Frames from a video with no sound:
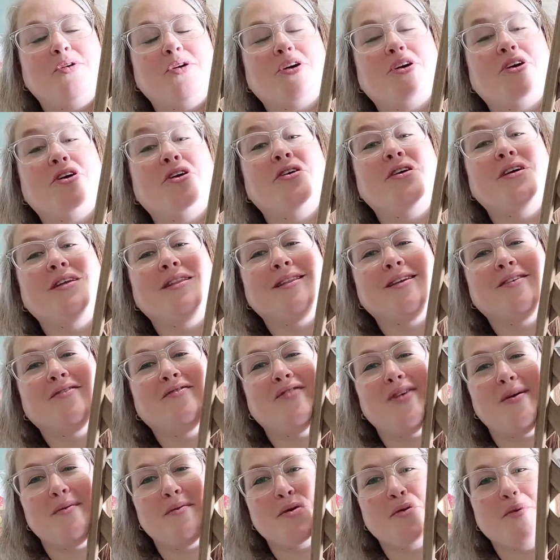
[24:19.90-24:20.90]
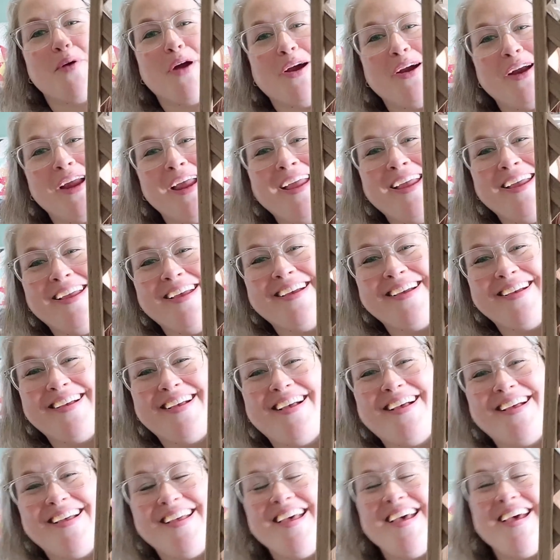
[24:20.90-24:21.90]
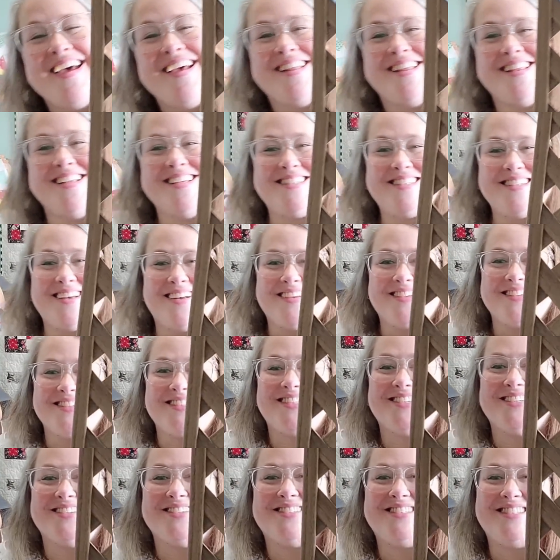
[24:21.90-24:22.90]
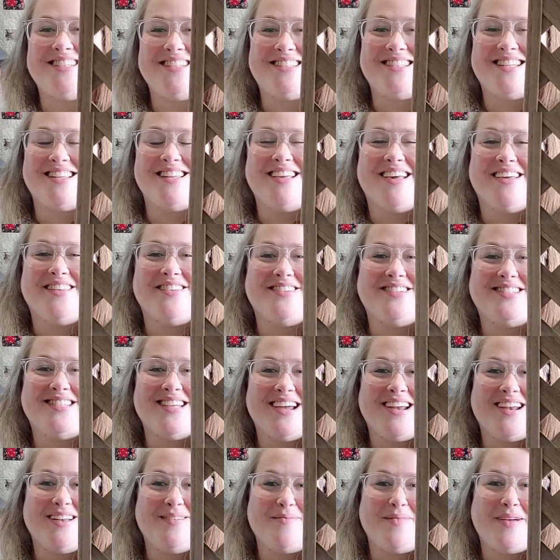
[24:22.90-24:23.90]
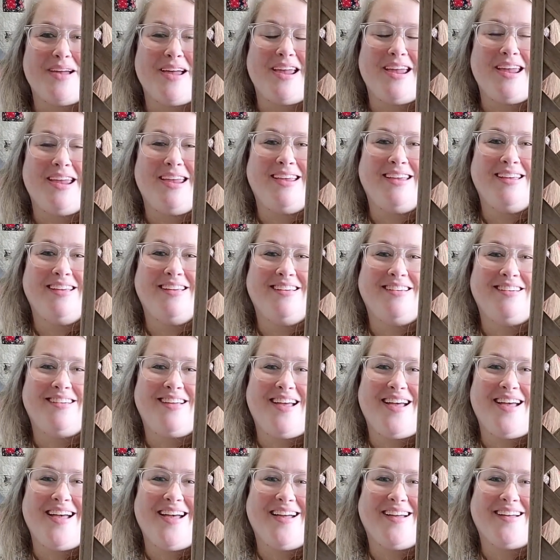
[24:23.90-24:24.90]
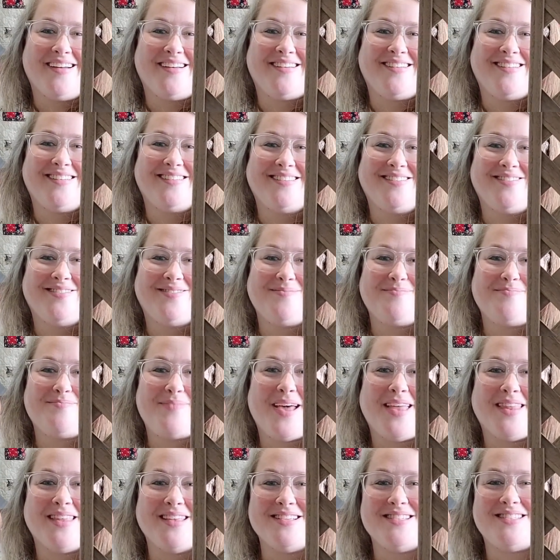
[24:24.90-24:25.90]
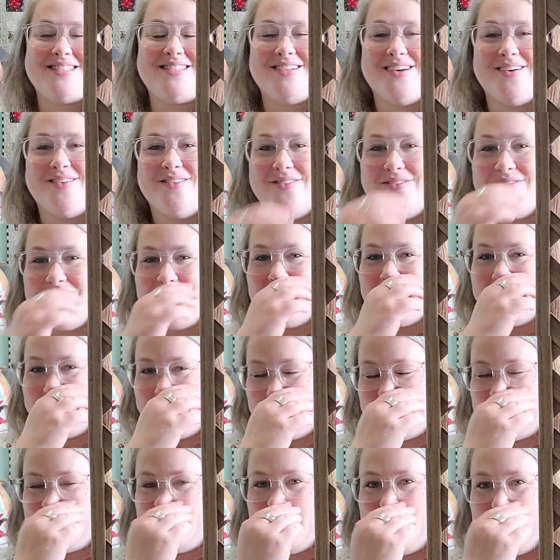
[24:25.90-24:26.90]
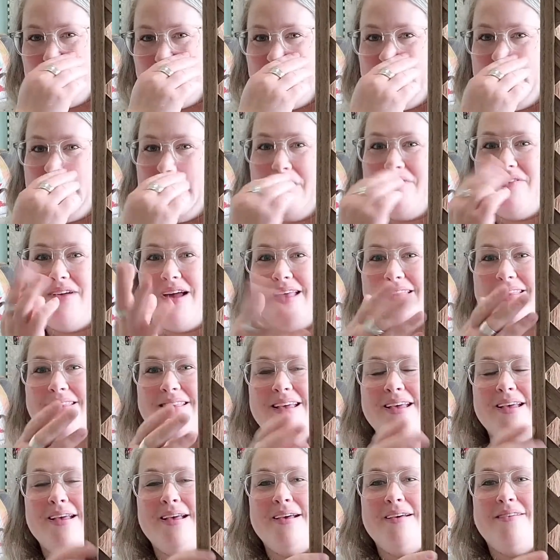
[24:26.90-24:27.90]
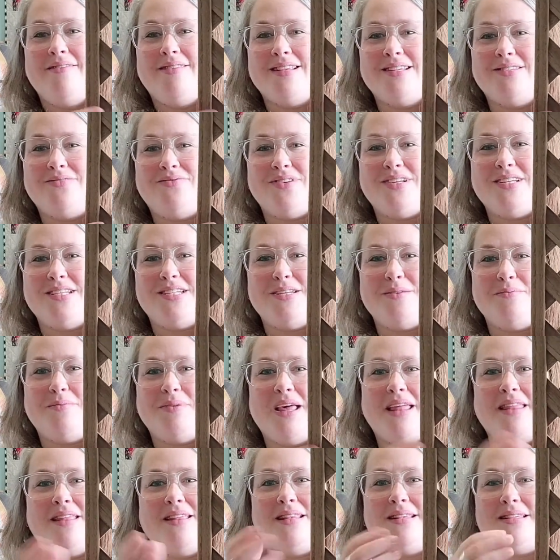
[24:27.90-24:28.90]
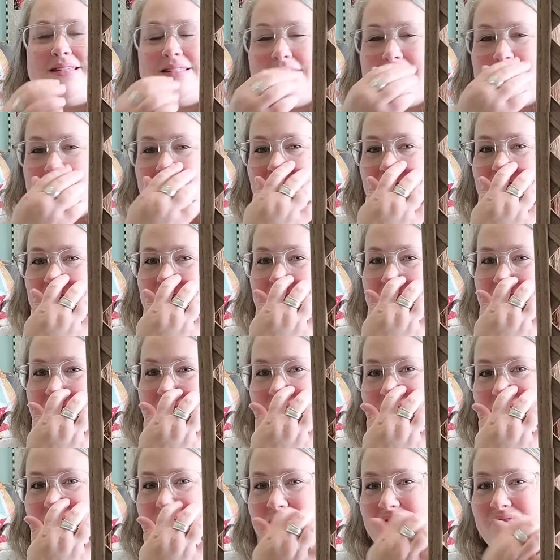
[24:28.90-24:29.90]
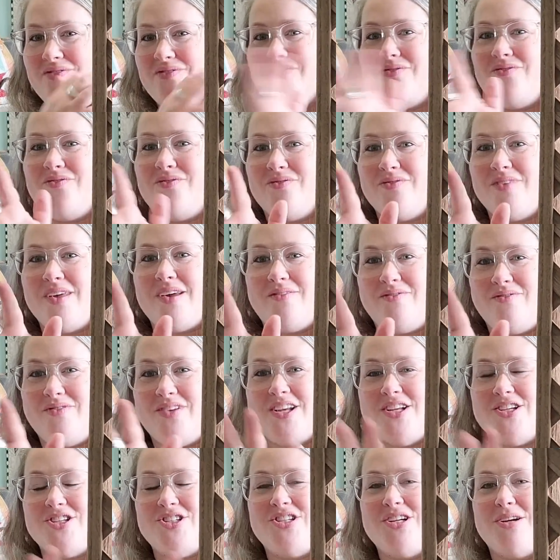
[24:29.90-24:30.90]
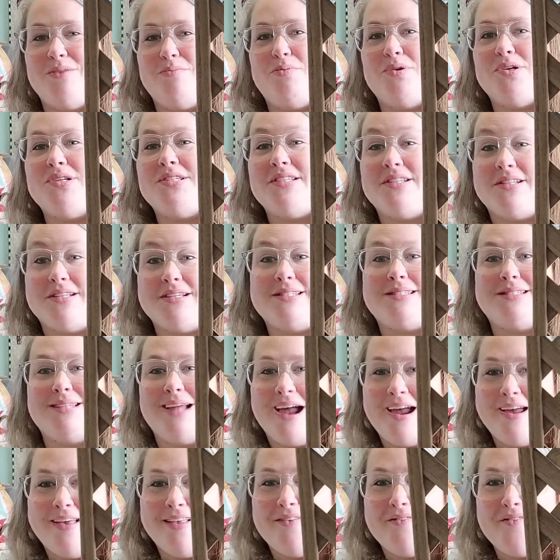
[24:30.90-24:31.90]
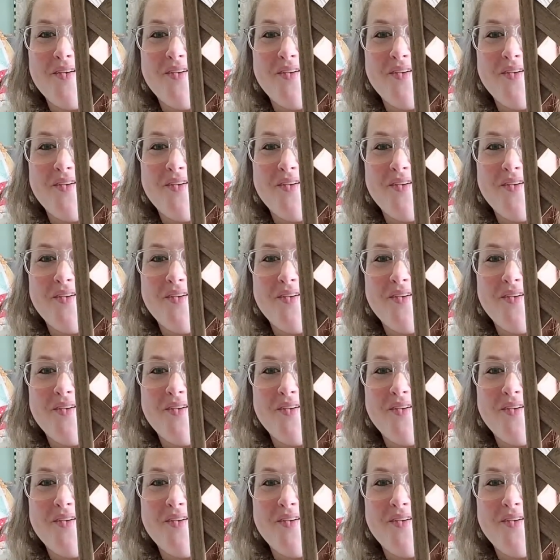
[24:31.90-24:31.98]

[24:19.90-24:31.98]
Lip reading: current than February. This also sits on the other side of my pellet stove. It's really pretty. I've had this finishing. I think this is the first finishing Priscilla style